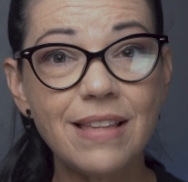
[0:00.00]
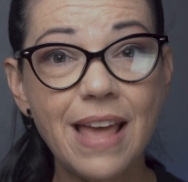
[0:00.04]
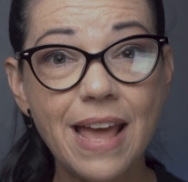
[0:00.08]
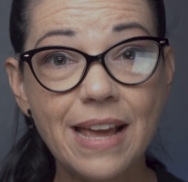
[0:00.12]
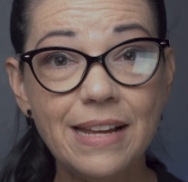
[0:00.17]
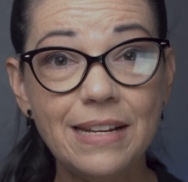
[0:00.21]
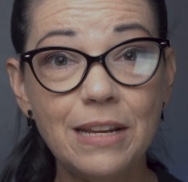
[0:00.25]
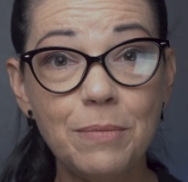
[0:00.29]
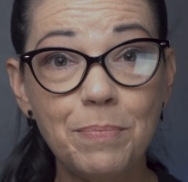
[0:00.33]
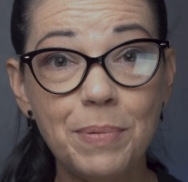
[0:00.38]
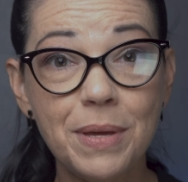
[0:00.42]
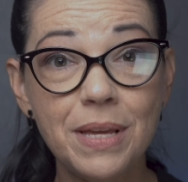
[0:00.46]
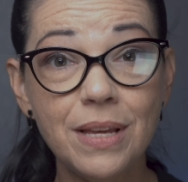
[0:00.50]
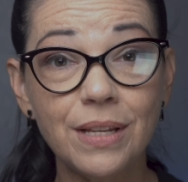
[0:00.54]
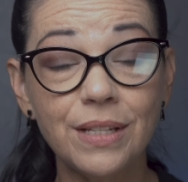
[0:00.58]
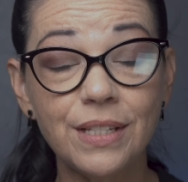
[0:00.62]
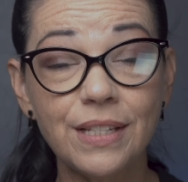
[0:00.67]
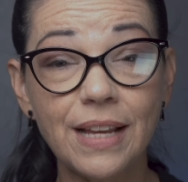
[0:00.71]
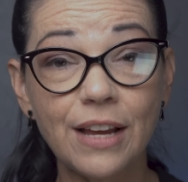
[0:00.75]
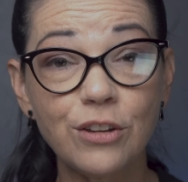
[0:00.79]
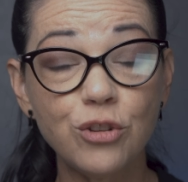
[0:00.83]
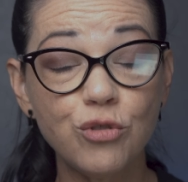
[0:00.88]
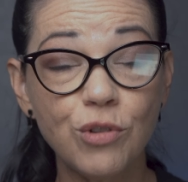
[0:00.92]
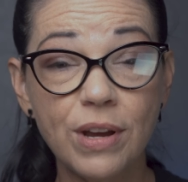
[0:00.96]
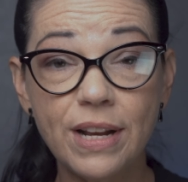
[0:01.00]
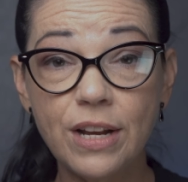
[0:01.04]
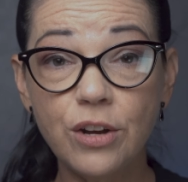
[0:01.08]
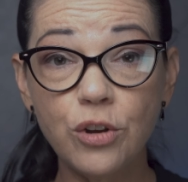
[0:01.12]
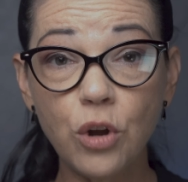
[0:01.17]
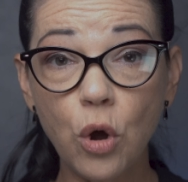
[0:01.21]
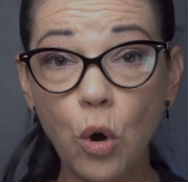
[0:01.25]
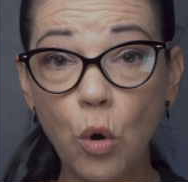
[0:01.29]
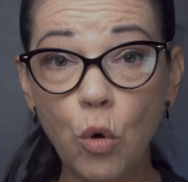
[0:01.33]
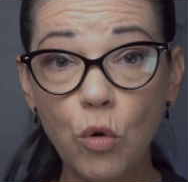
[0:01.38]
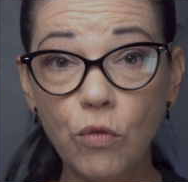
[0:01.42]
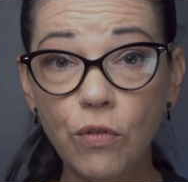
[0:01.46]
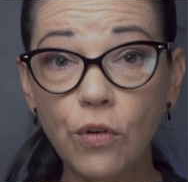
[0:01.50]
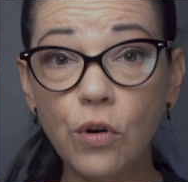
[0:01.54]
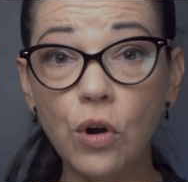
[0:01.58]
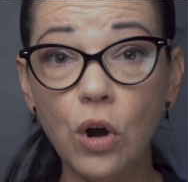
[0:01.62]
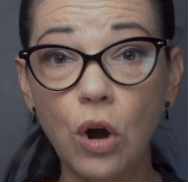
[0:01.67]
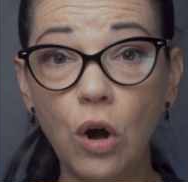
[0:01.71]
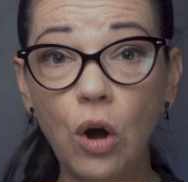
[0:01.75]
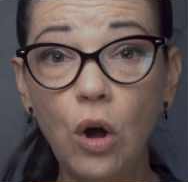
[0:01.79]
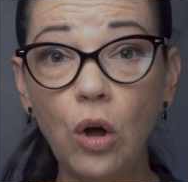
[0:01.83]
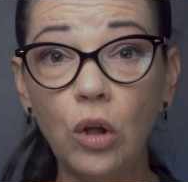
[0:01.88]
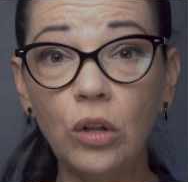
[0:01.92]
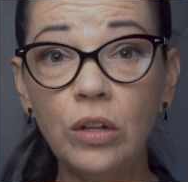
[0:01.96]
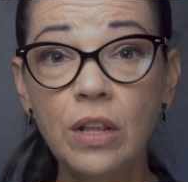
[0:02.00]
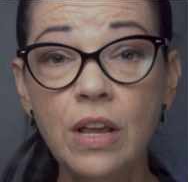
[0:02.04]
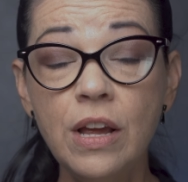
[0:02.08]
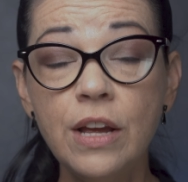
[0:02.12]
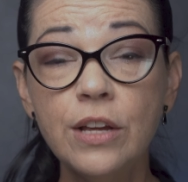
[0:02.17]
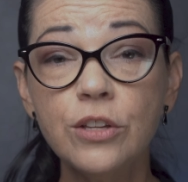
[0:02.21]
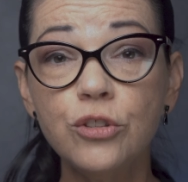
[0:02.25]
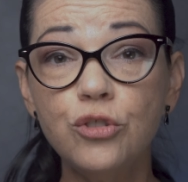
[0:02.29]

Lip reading: KDP is saturated overall.